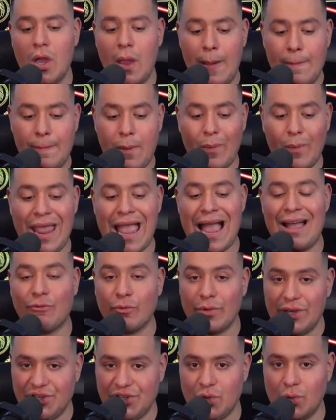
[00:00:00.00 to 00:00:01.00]
but we have
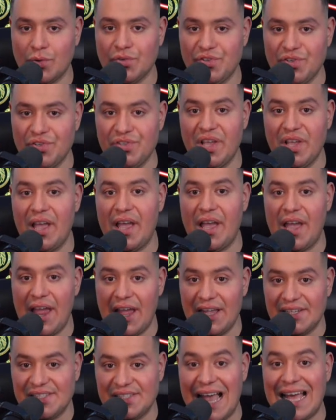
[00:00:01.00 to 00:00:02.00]
resources
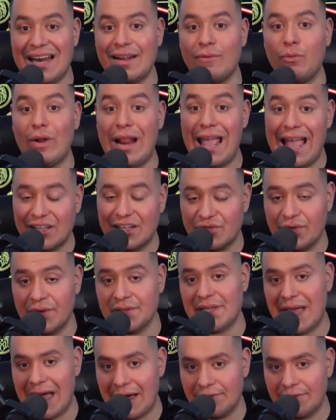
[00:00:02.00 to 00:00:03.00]
as that of what hedge funds
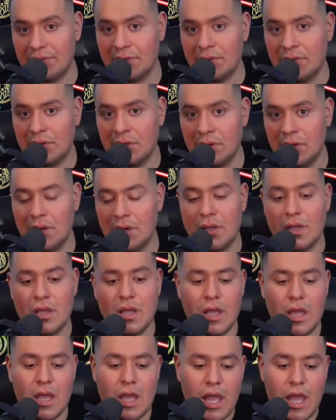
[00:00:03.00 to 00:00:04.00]
have.
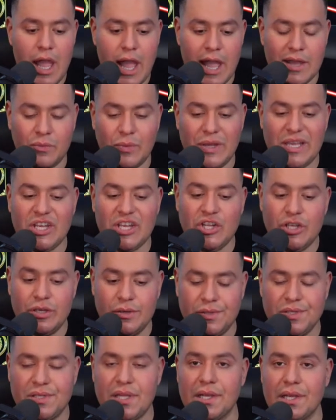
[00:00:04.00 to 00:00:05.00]
And we can
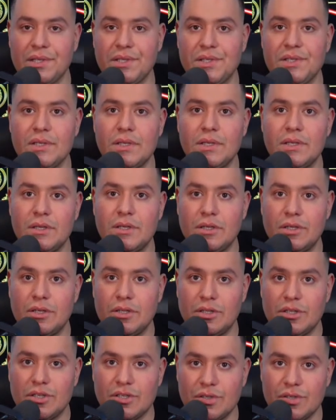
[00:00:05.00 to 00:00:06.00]
use this
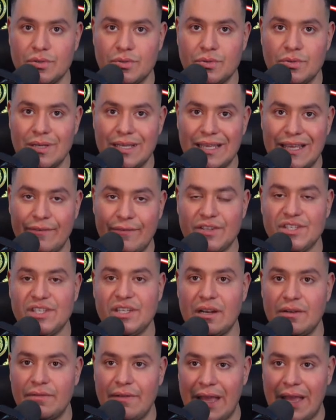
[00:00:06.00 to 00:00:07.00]
to give us an
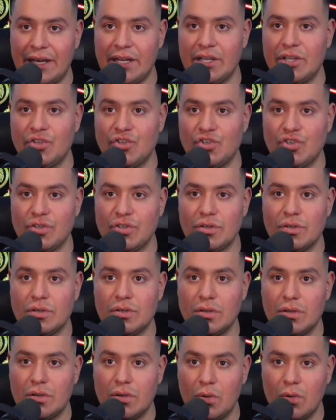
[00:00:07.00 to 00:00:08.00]
advantage
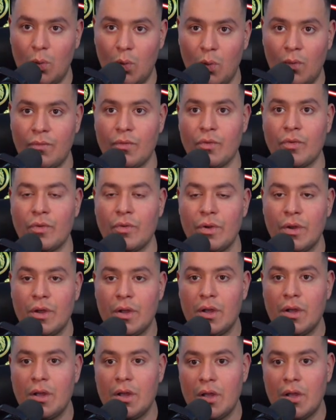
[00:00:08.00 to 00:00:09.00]
over
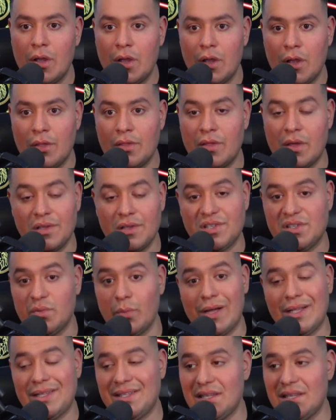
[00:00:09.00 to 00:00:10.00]
the
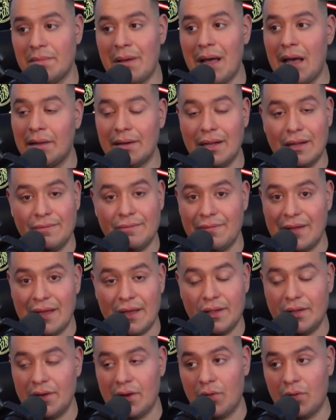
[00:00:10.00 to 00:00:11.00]
sweat some out
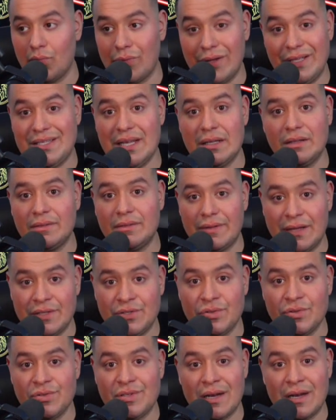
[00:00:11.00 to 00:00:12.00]
you know retail
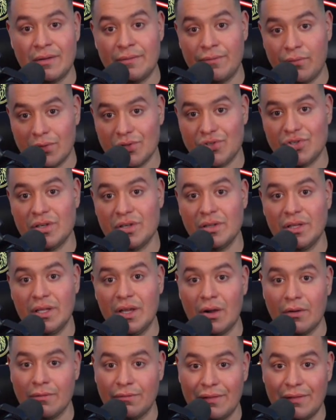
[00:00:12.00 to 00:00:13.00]
investors that unfortunately
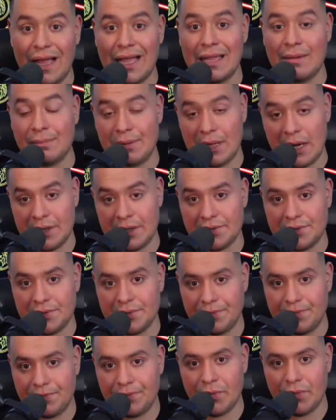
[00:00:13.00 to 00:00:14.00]
are flying blind
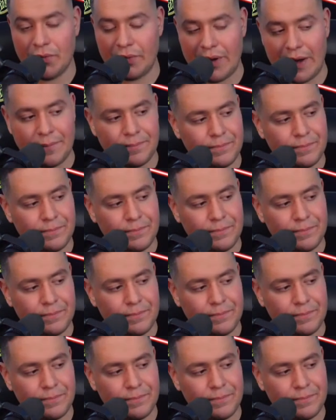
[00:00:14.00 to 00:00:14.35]
okay